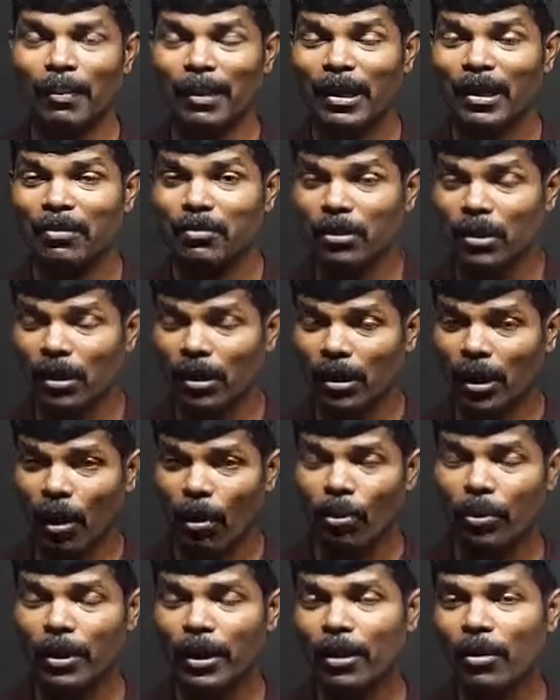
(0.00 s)
becomes
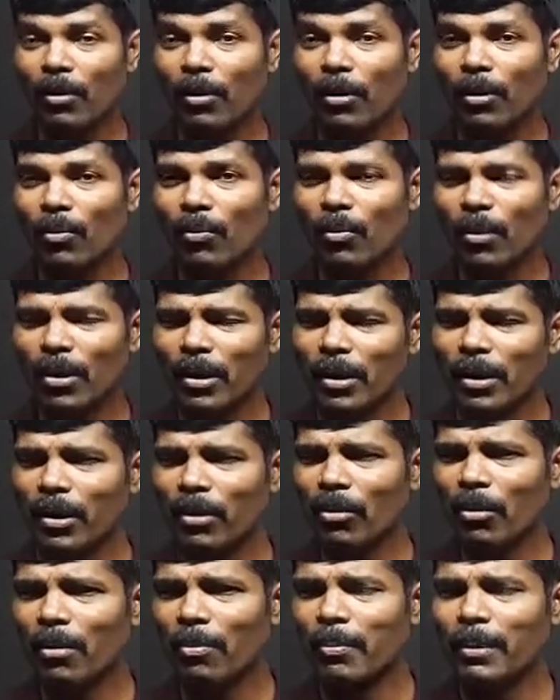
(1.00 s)
cloudy, or water
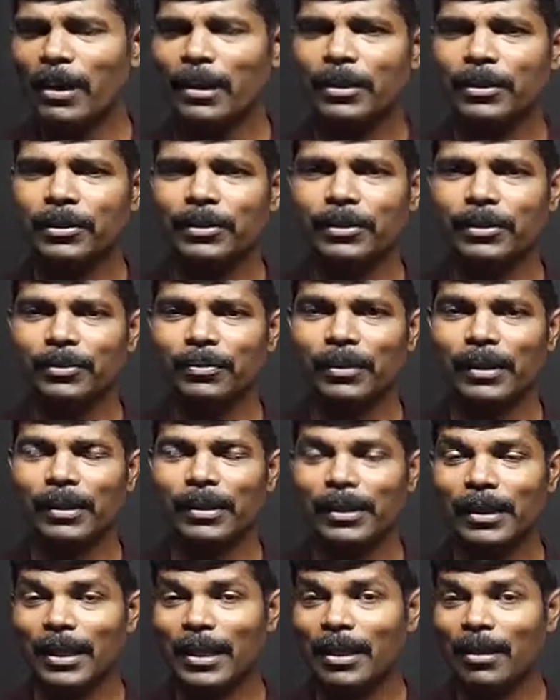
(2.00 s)
droplets we
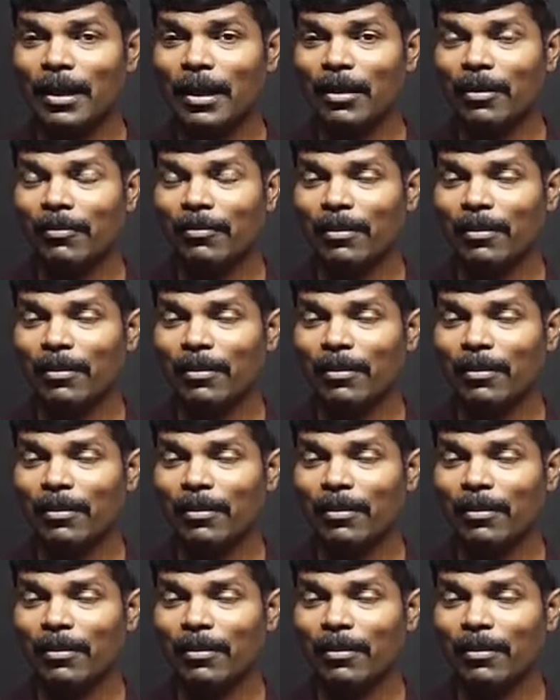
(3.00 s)
see